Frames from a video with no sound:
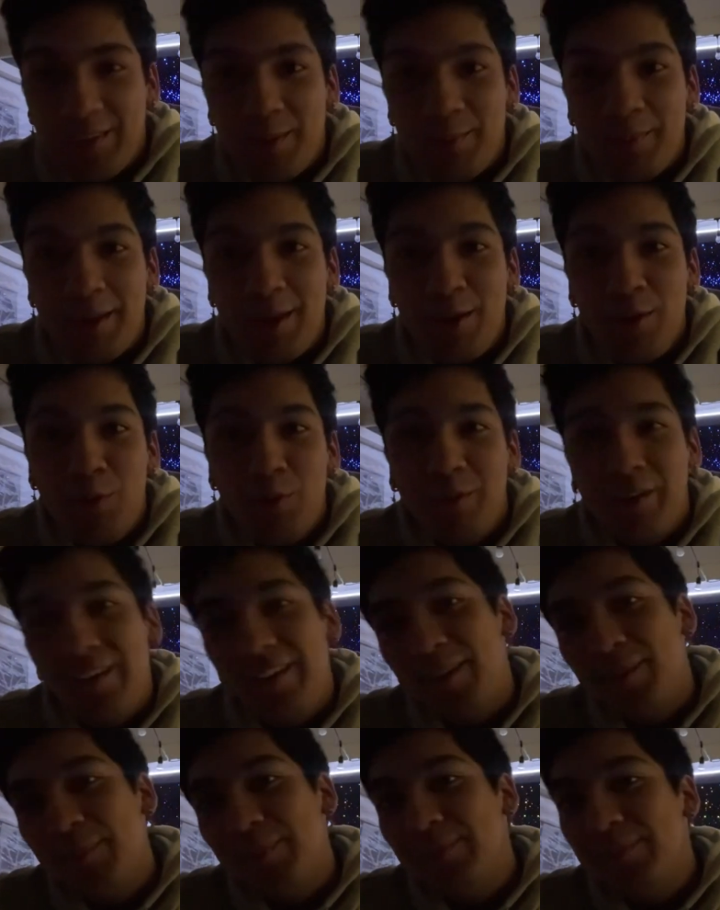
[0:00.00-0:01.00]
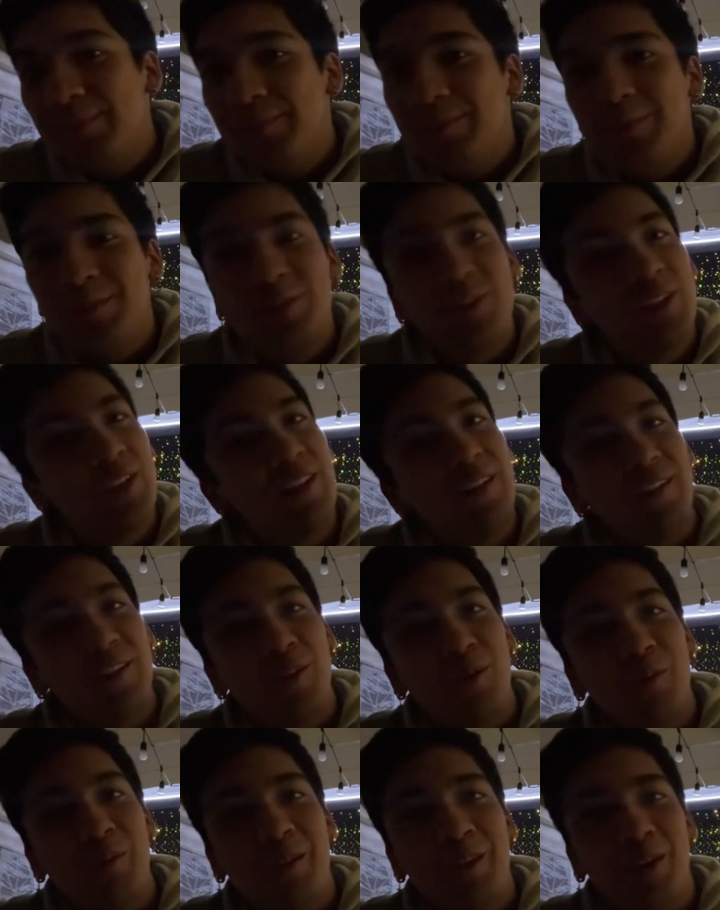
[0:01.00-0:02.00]
Cause I'm not lonely. I'm
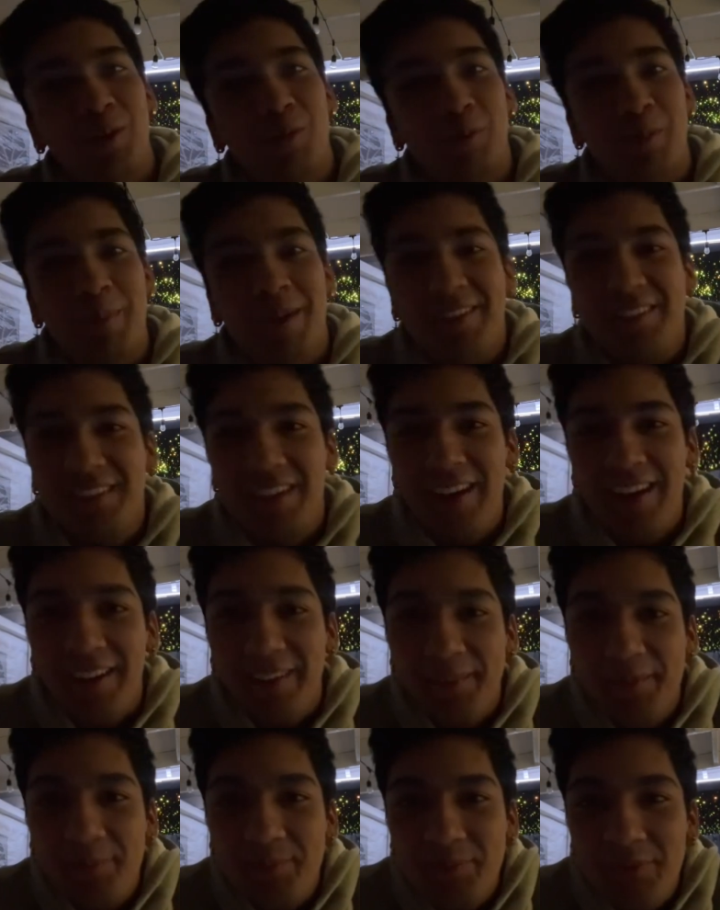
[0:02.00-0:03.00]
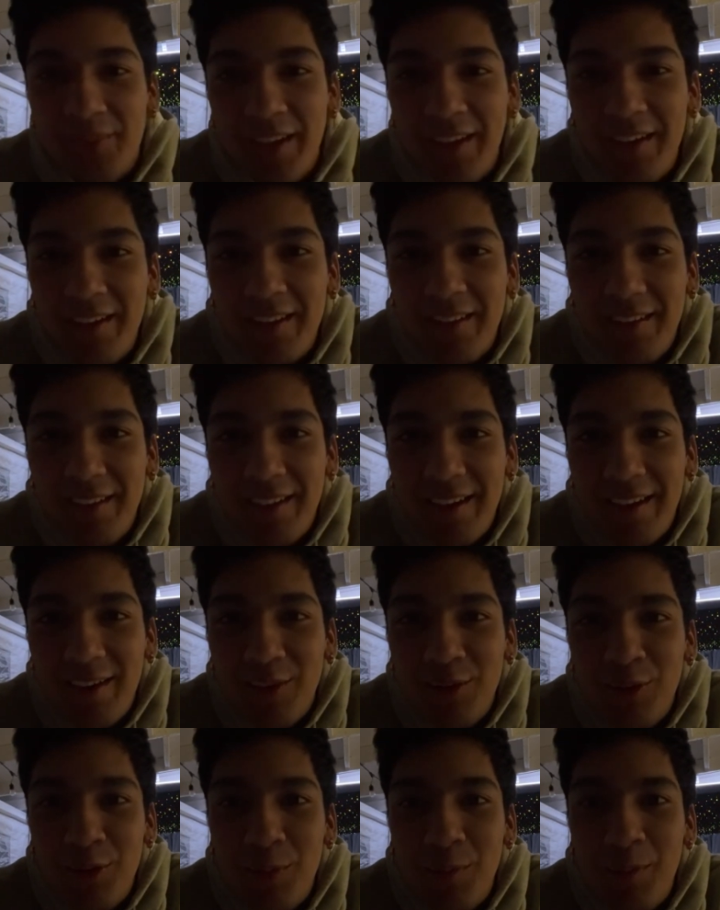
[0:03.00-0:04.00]
chilling over here with my chat.
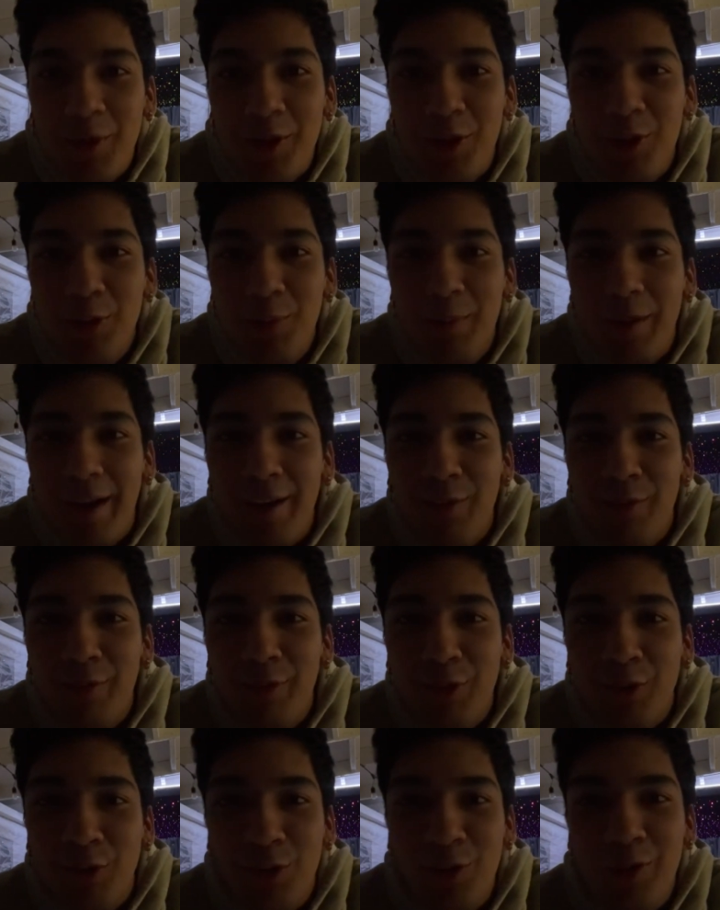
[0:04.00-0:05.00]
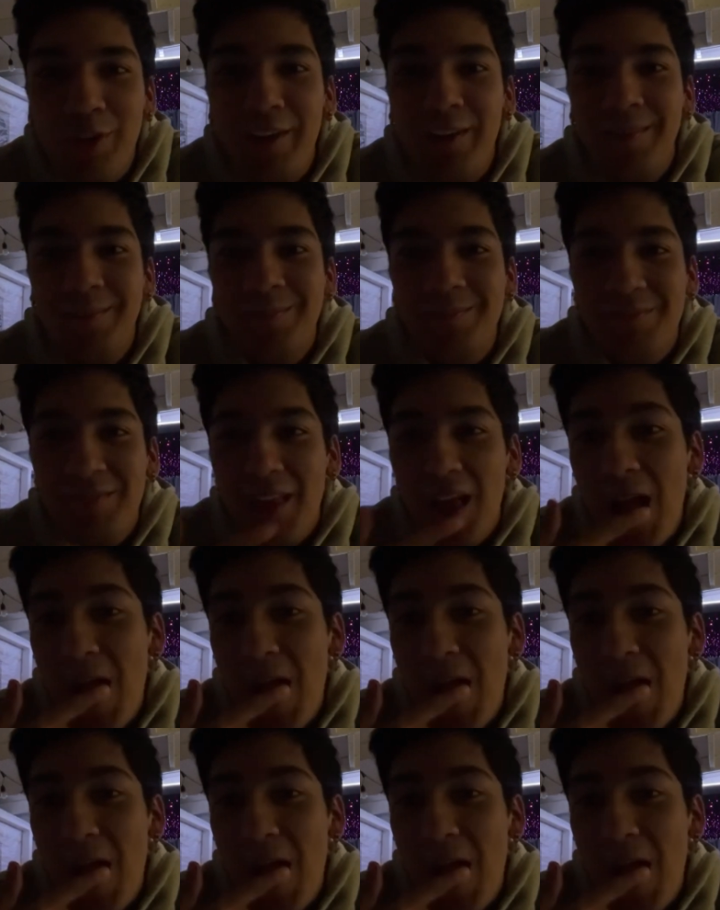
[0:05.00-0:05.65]
I don't know about you, but I don't feel lonely.